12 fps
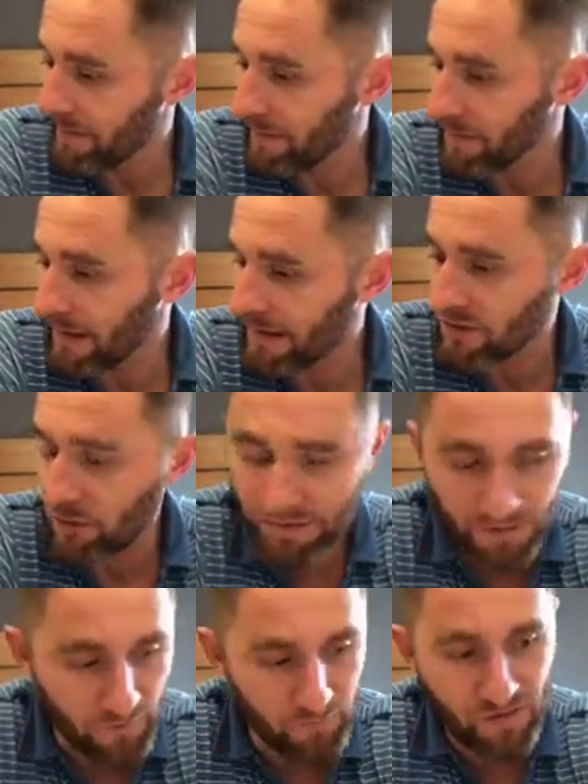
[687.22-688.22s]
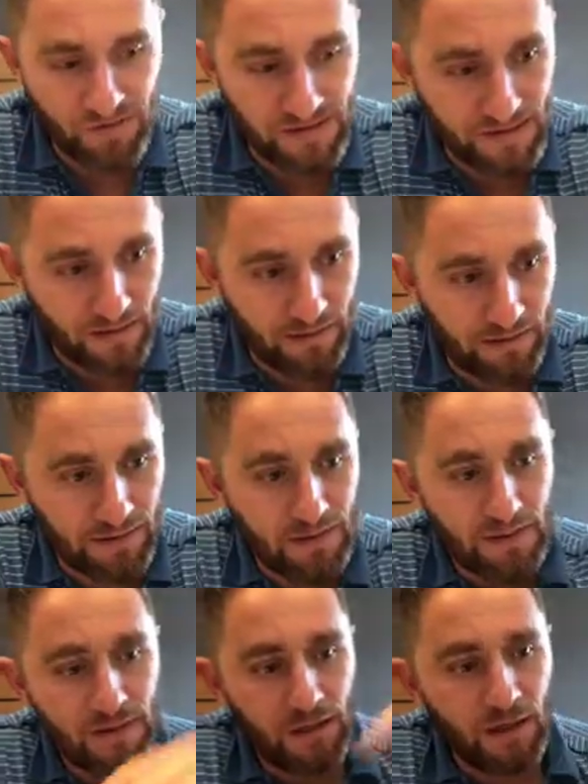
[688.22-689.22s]
Okay, so I think I've rinsed that.
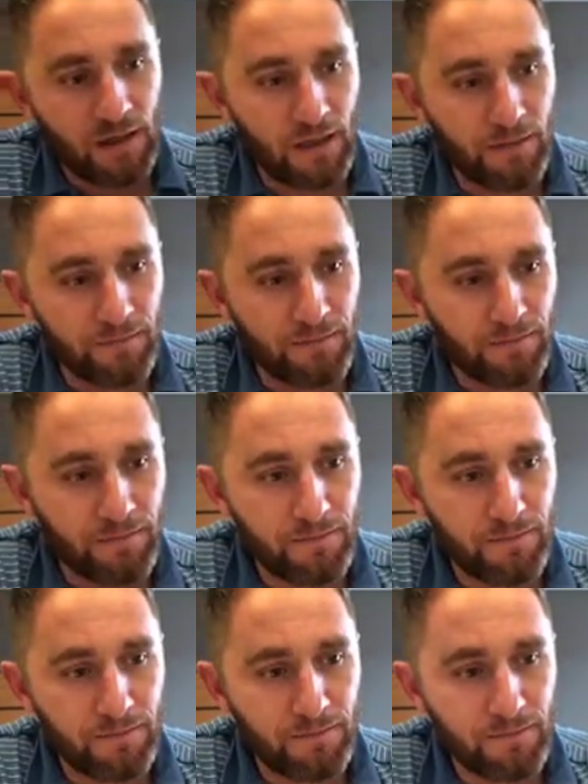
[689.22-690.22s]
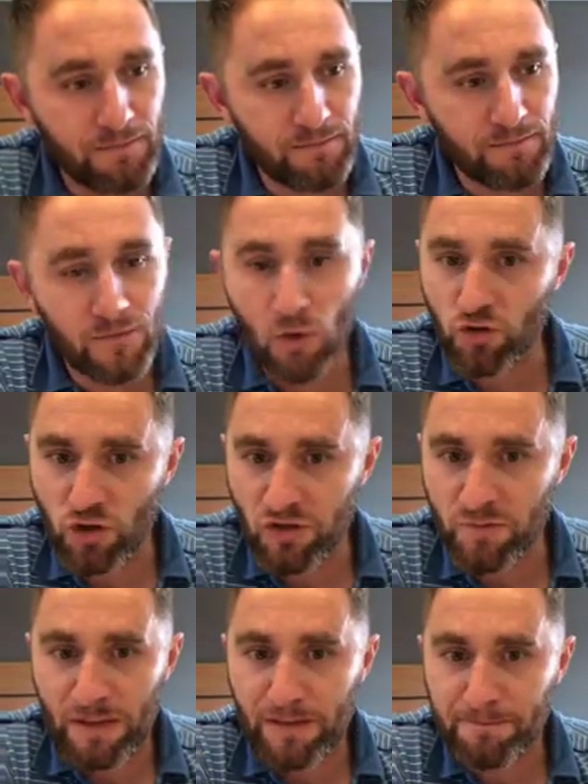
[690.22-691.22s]
Don't judge
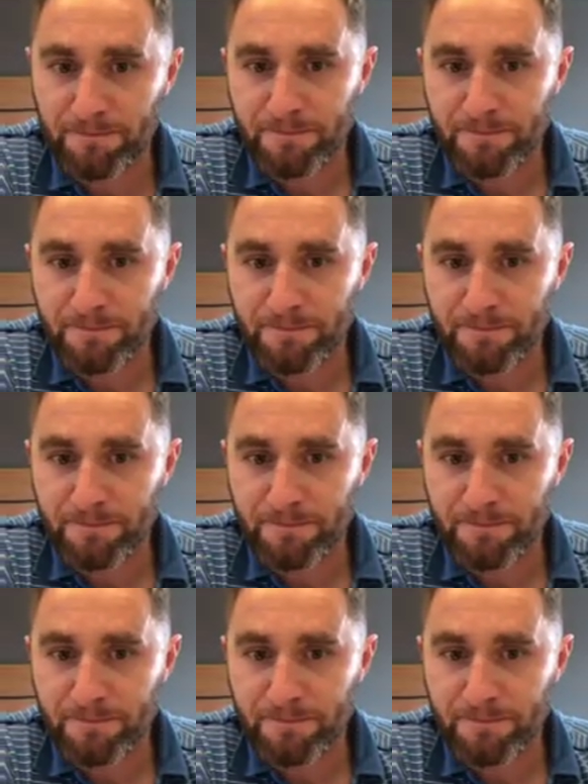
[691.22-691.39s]
me.